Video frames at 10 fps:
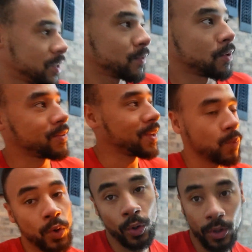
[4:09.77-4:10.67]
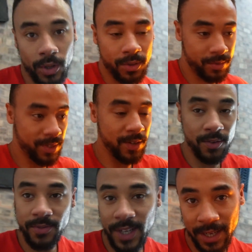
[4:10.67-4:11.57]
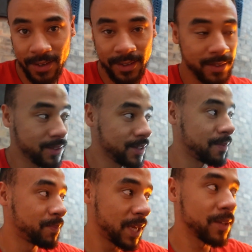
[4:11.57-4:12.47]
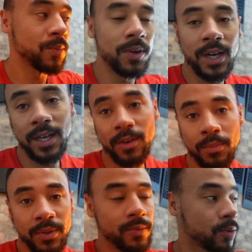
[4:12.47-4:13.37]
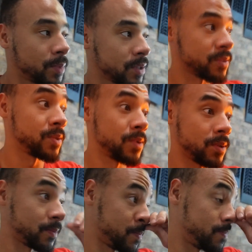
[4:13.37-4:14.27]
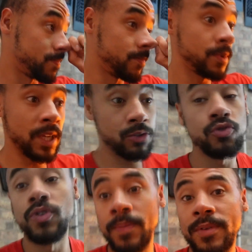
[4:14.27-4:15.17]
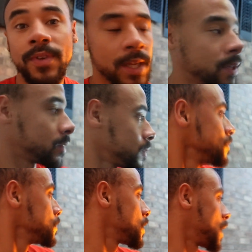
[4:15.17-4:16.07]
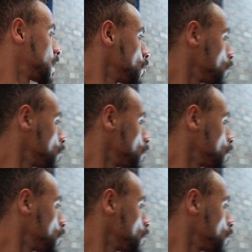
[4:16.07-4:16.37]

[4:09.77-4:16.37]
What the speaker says: they're on, they work, they're not faded, they're better than what I had on before because they were extremely faded. And